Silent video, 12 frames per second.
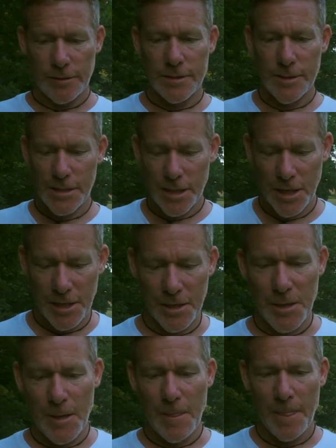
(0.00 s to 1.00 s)
So
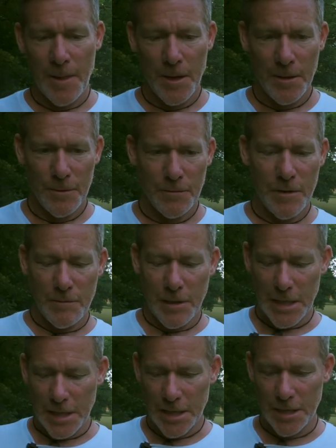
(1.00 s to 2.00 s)
we
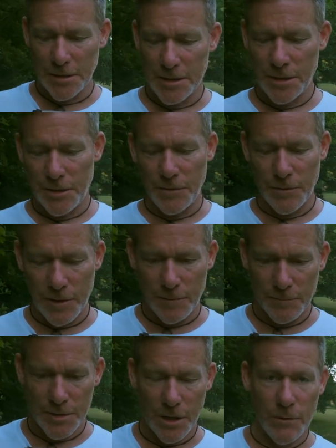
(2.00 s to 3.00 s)
went down to
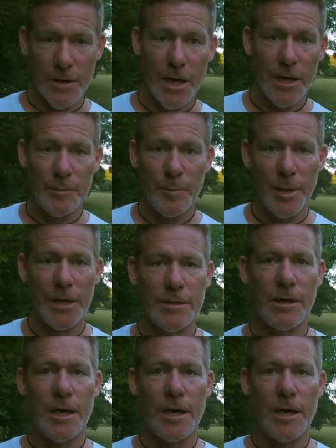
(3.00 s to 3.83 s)
Tolkan Beach.